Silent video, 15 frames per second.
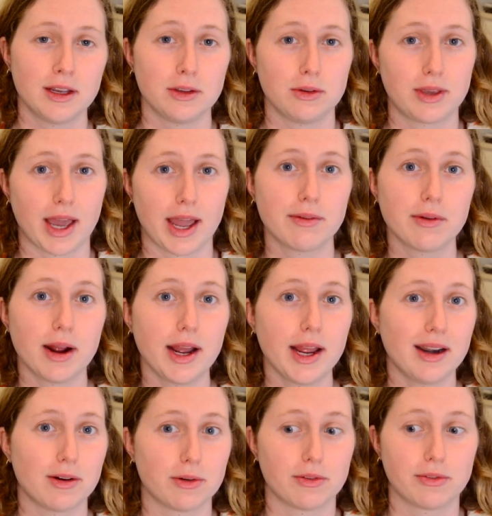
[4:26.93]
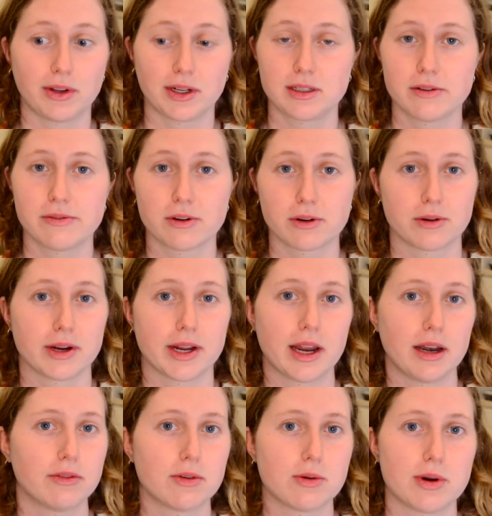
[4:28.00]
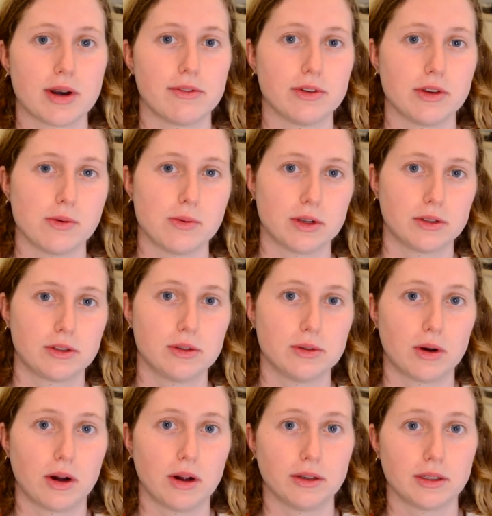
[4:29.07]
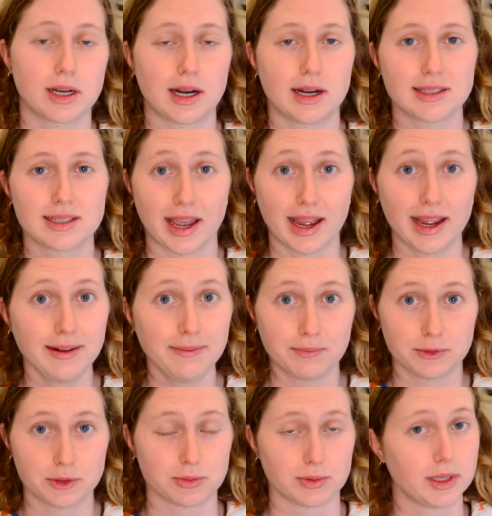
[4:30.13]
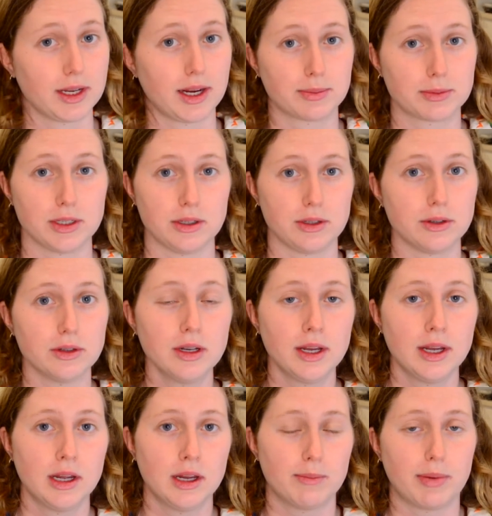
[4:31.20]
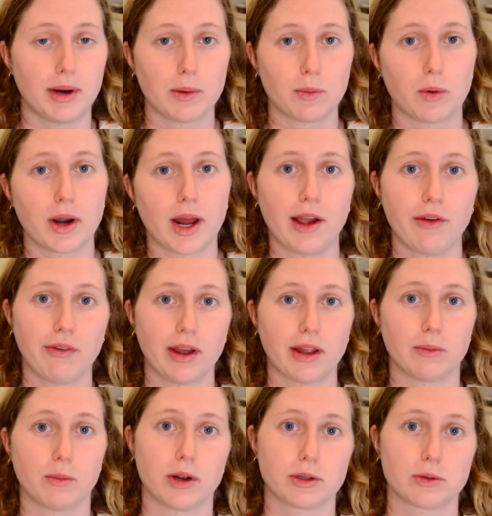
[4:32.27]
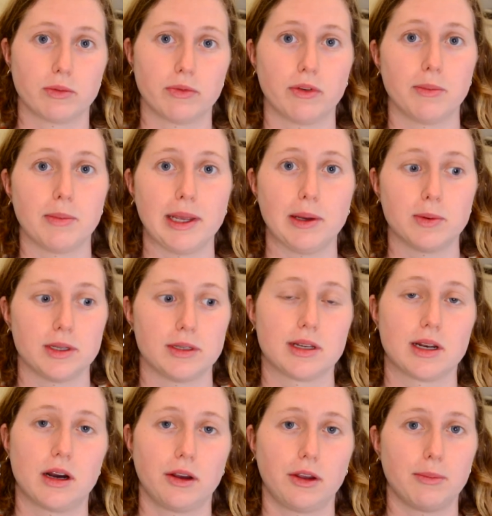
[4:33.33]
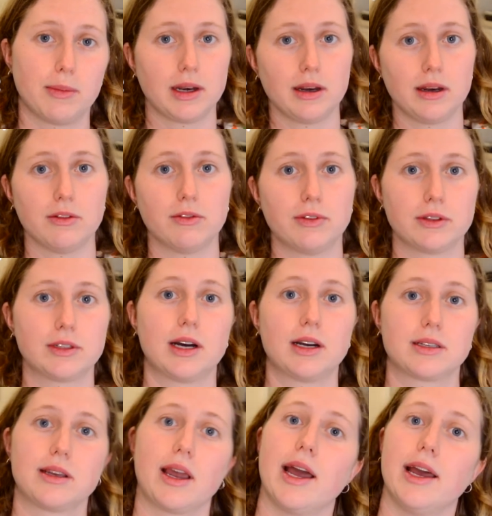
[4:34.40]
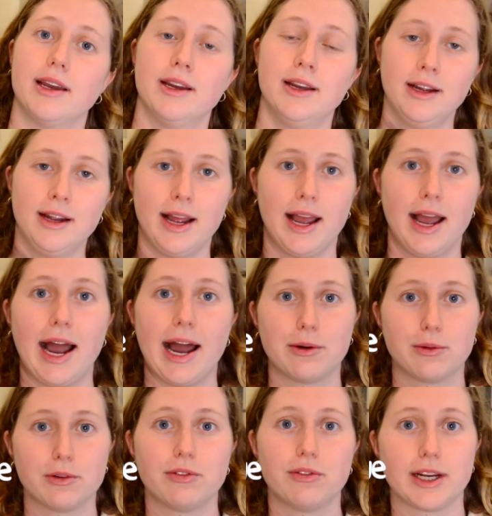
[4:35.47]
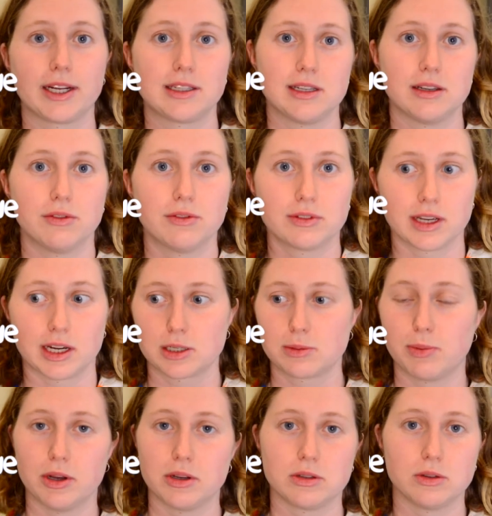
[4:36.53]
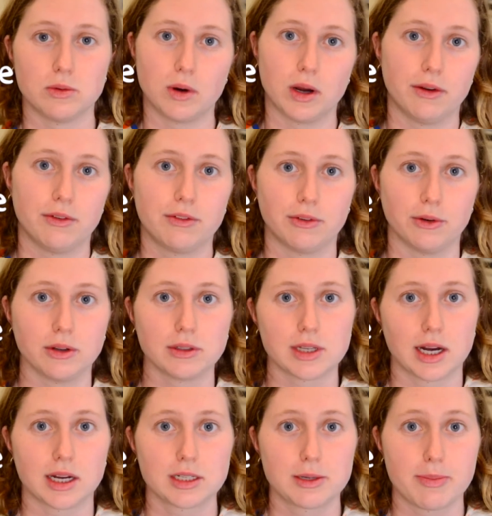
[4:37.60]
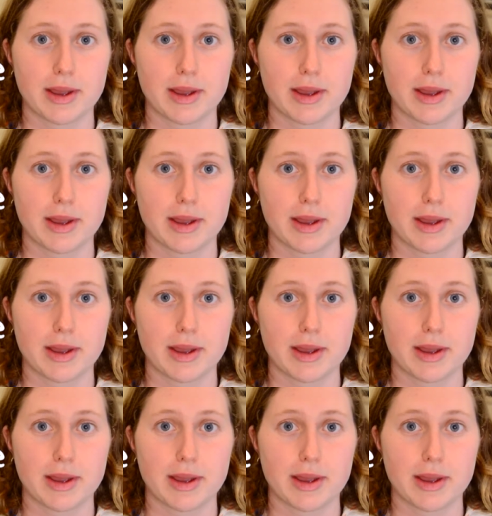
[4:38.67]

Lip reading: You can write a reflective or creative or whatever you want to on task A, it's really up to you. But what I found worked for me was an argumentative for task A and a reflective / personal one for task